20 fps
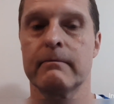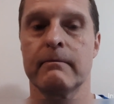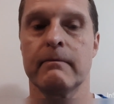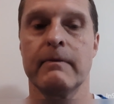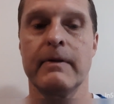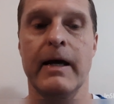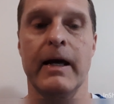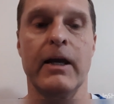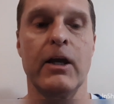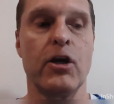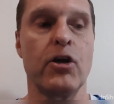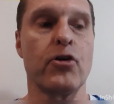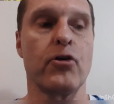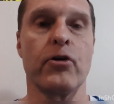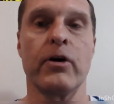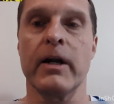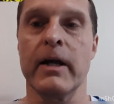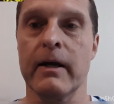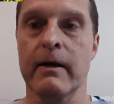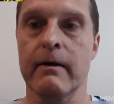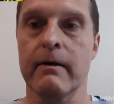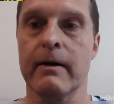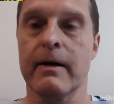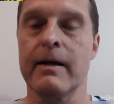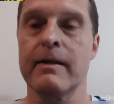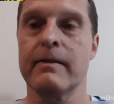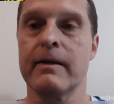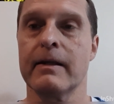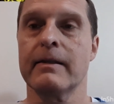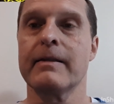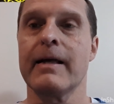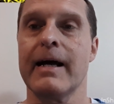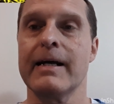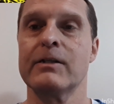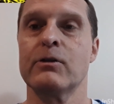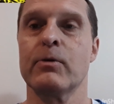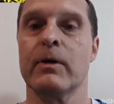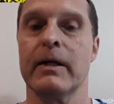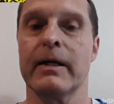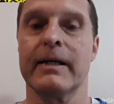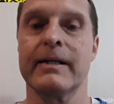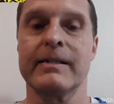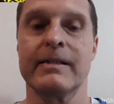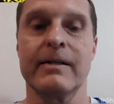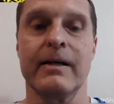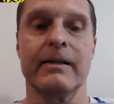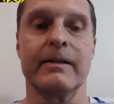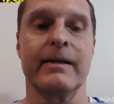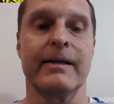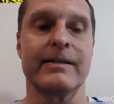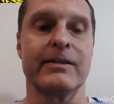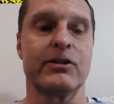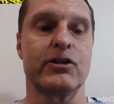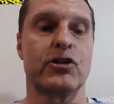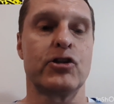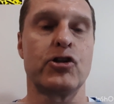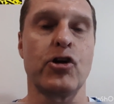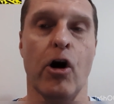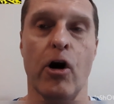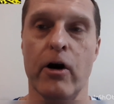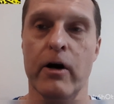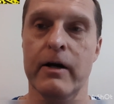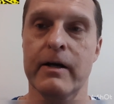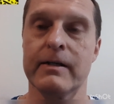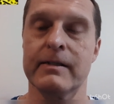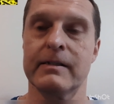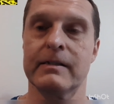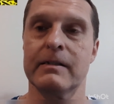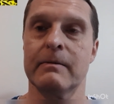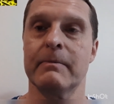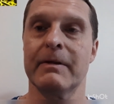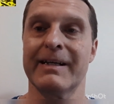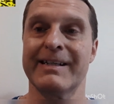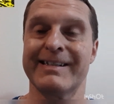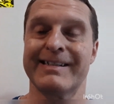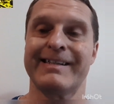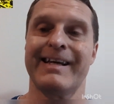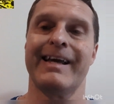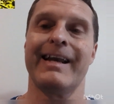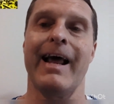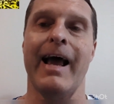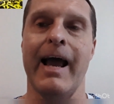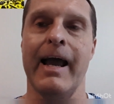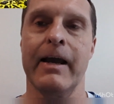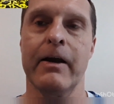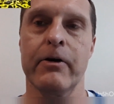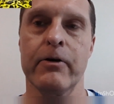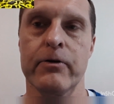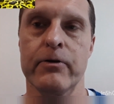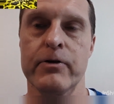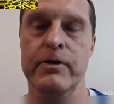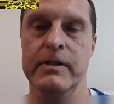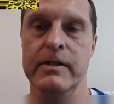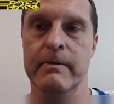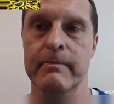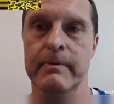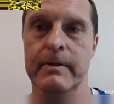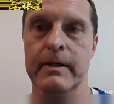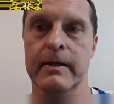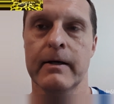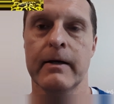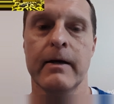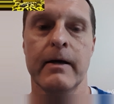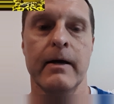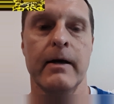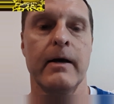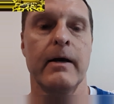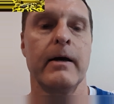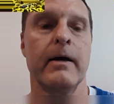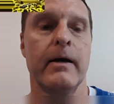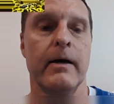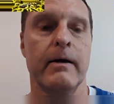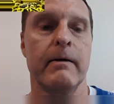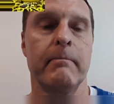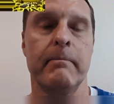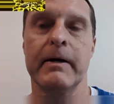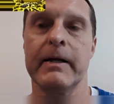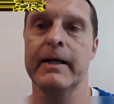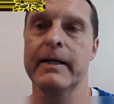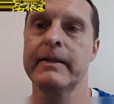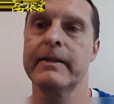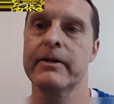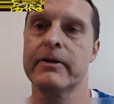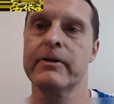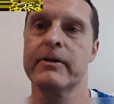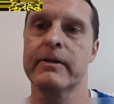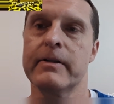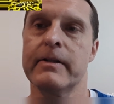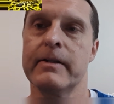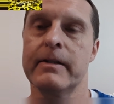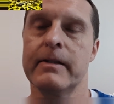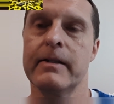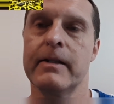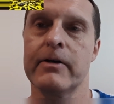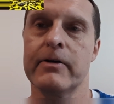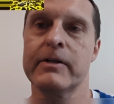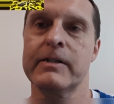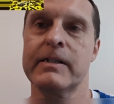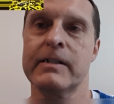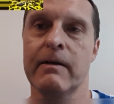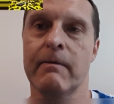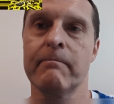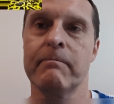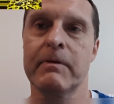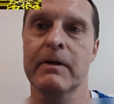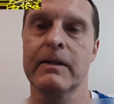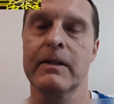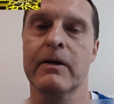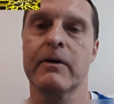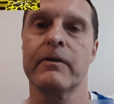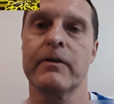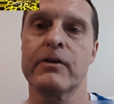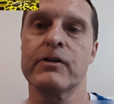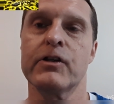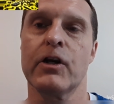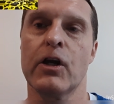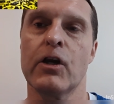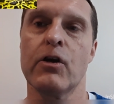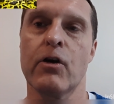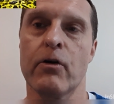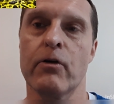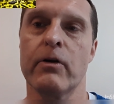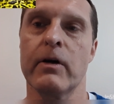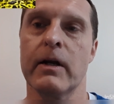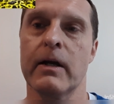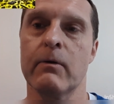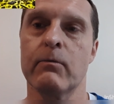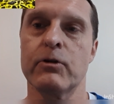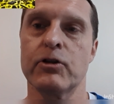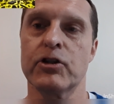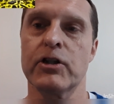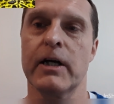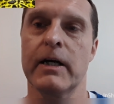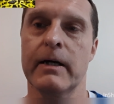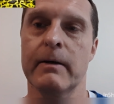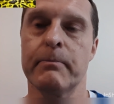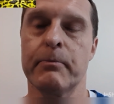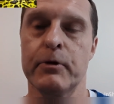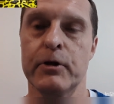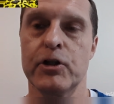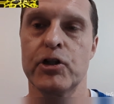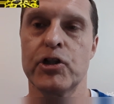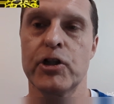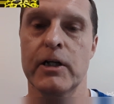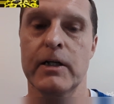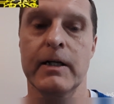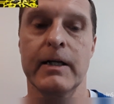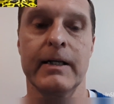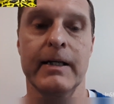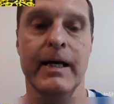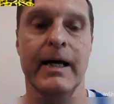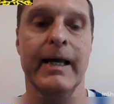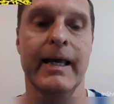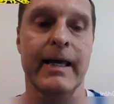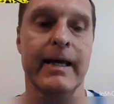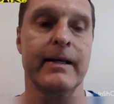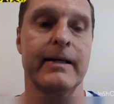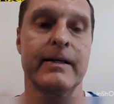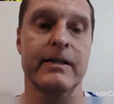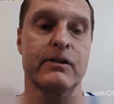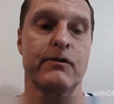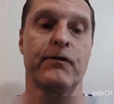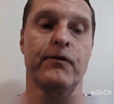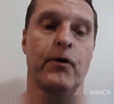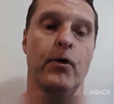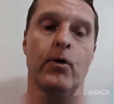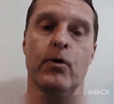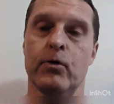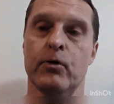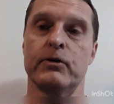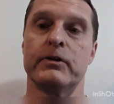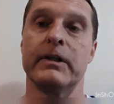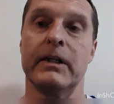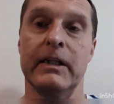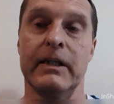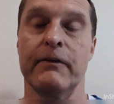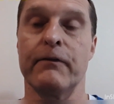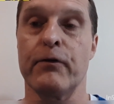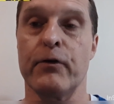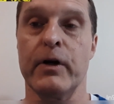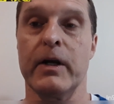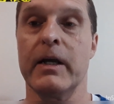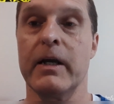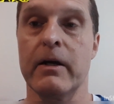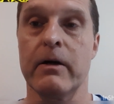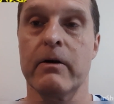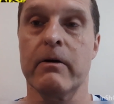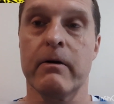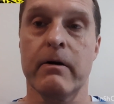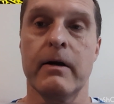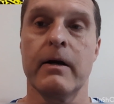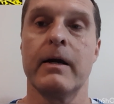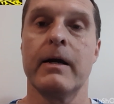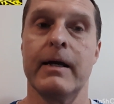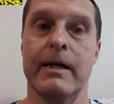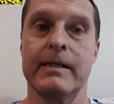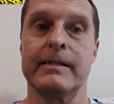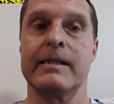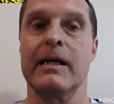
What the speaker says: that yearning. And I think that's why, like, it's not as dark as some like Saint Anger or something, but there's something there. There's a yearning, which I appreciated. And again, his vocal delivery here is